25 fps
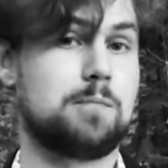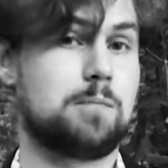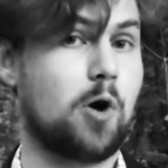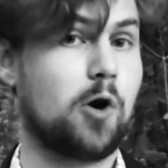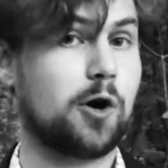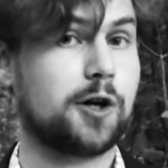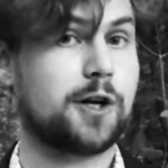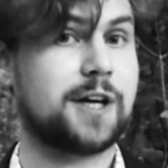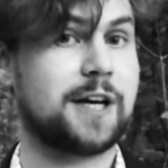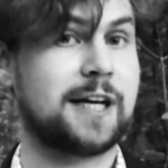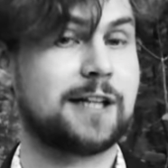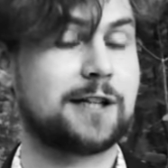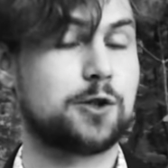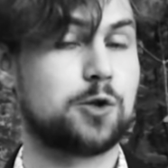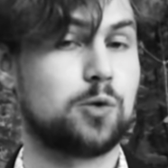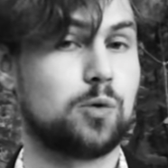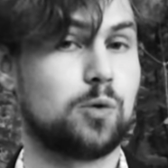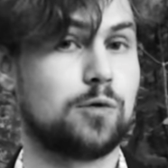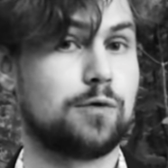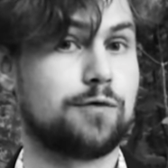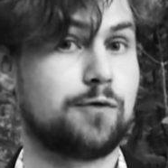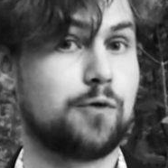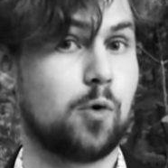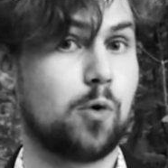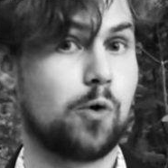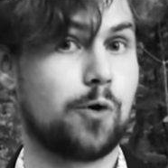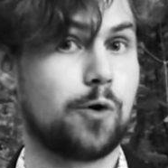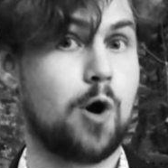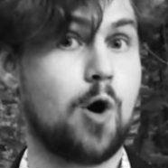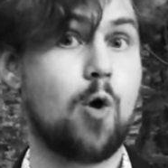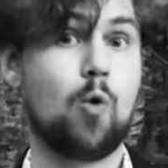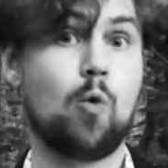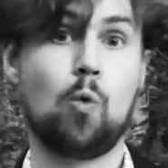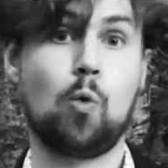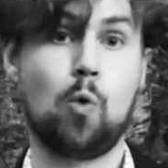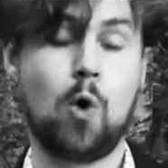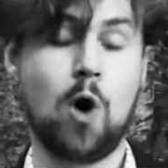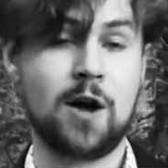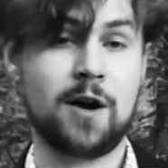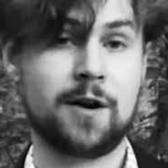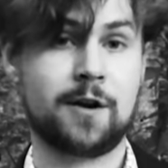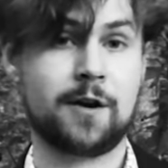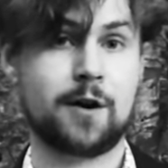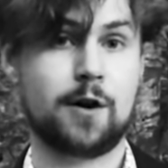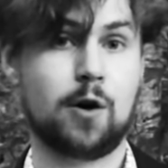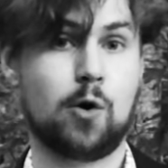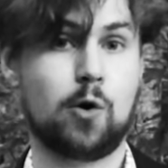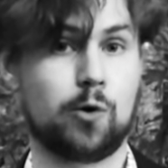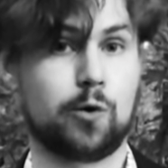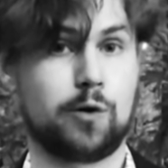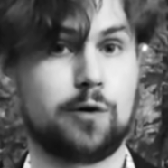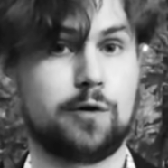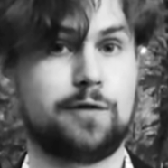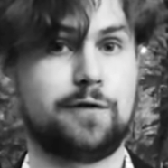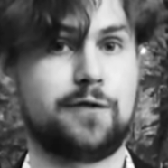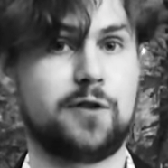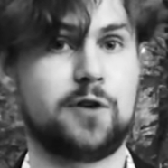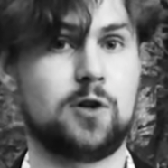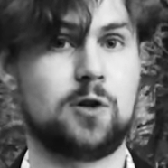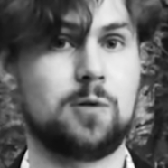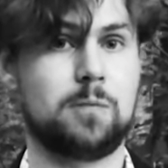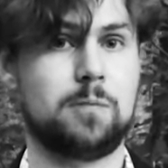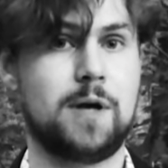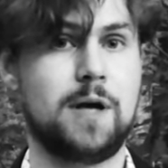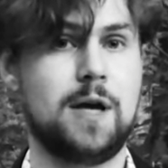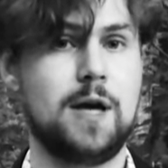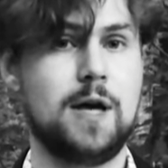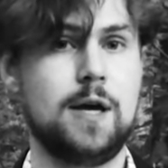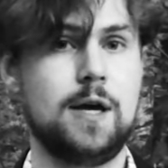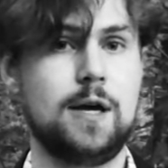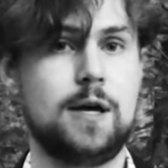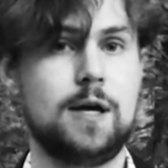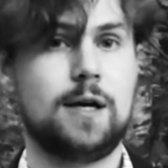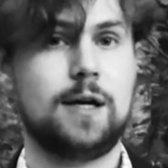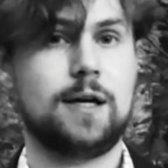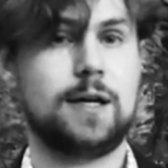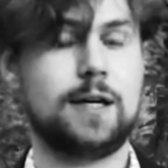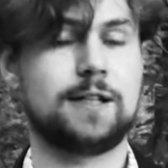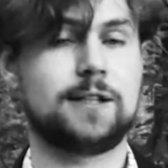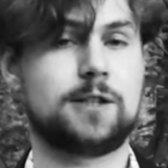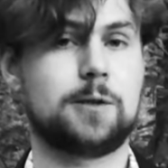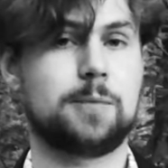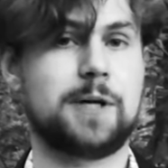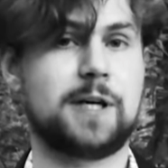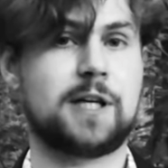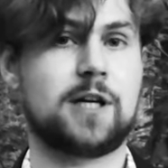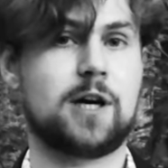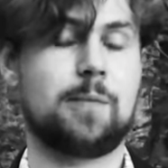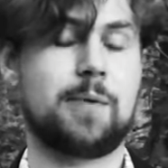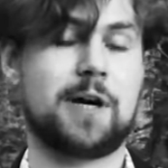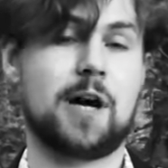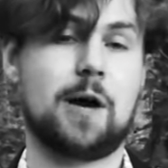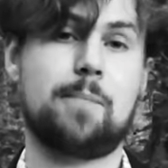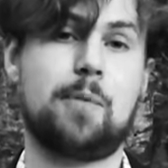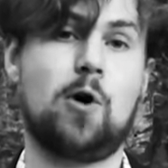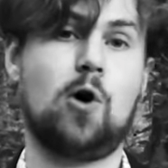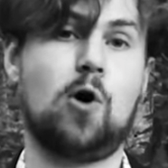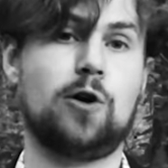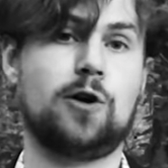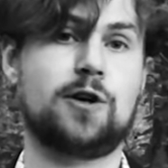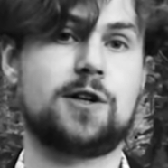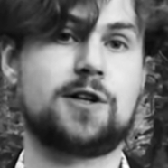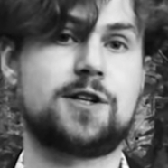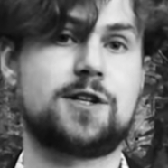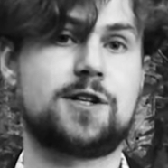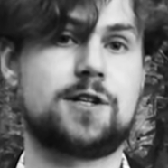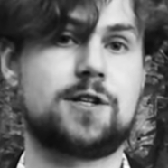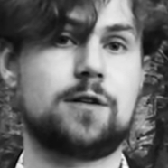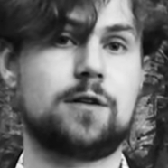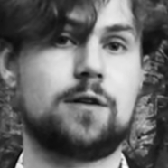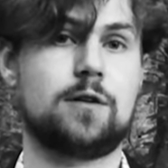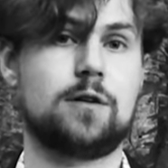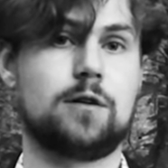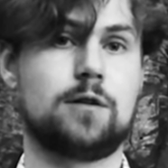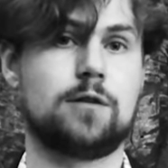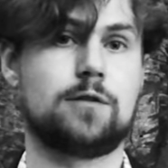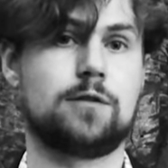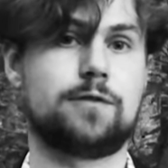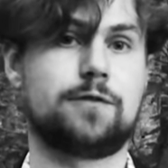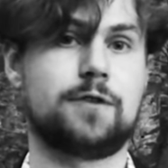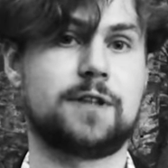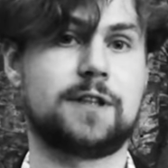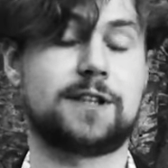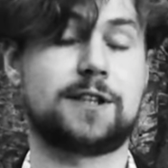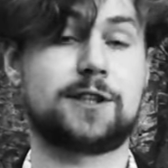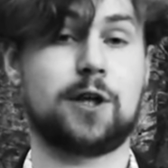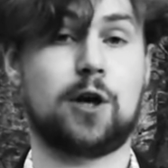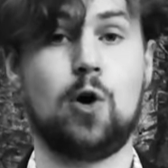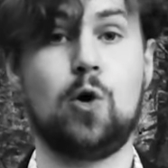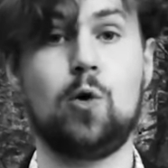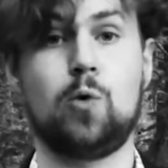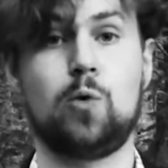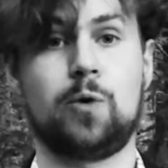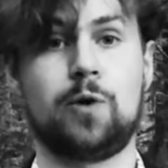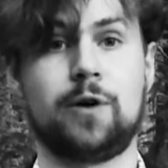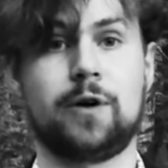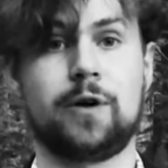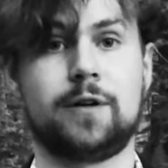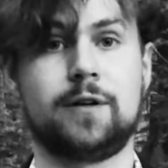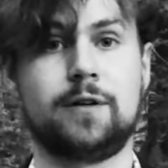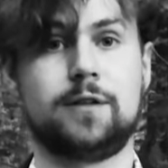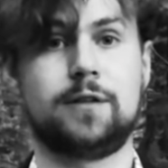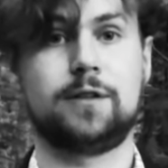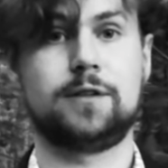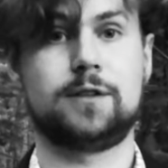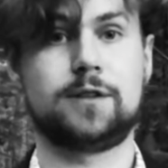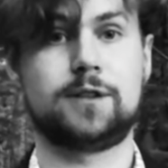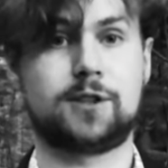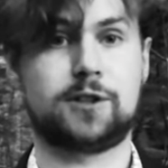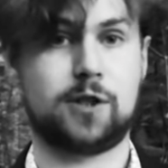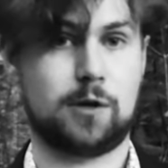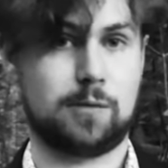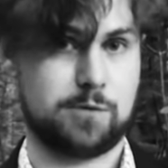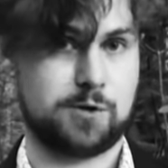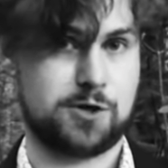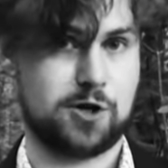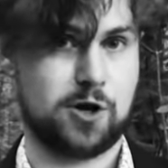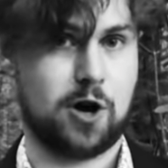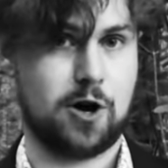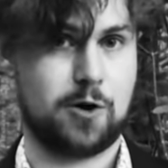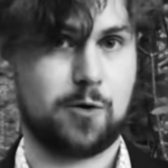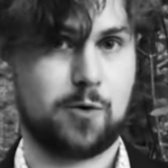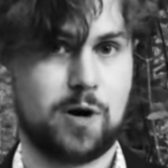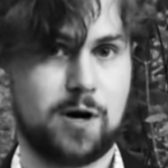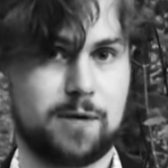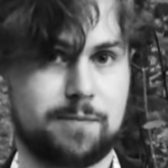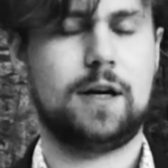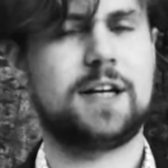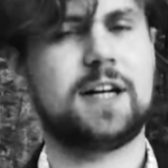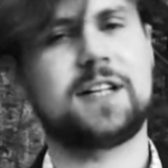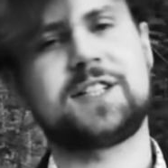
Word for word: marketing tool for one horror film into becoming a part of its own subgenre.